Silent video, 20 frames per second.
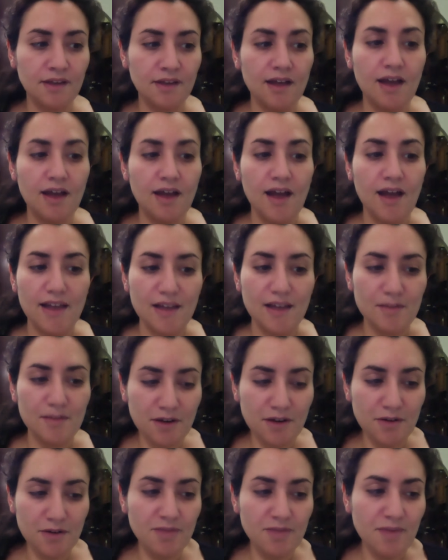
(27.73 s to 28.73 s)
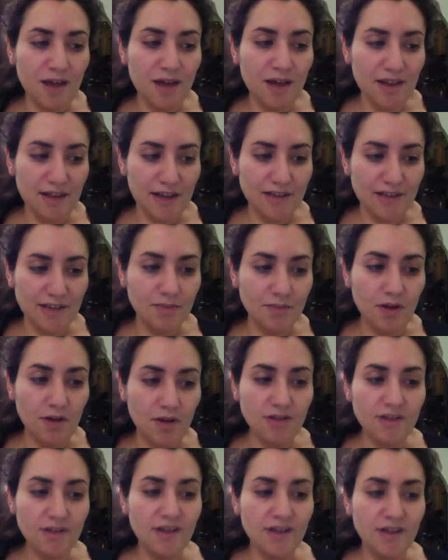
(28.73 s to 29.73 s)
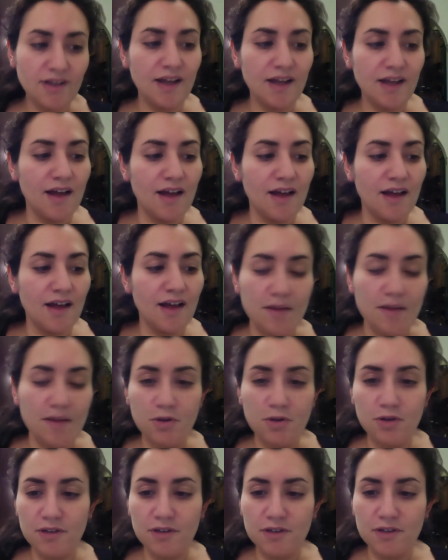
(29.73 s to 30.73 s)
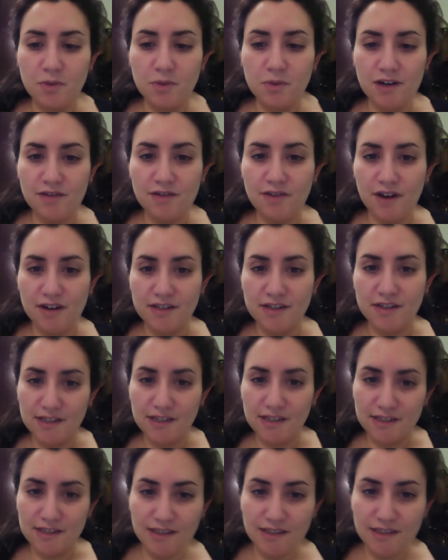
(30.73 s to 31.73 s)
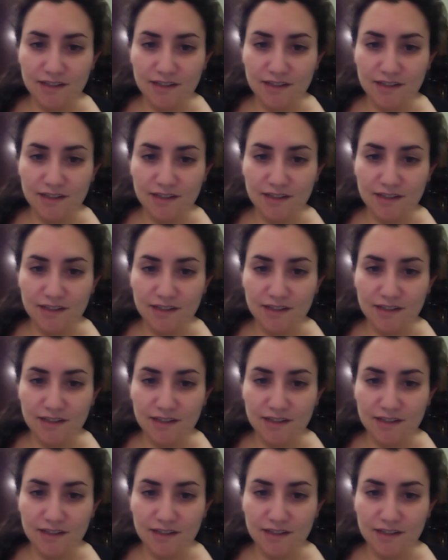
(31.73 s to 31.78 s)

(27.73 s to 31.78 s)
And I'm here with Molly Antopol, who is one of our 16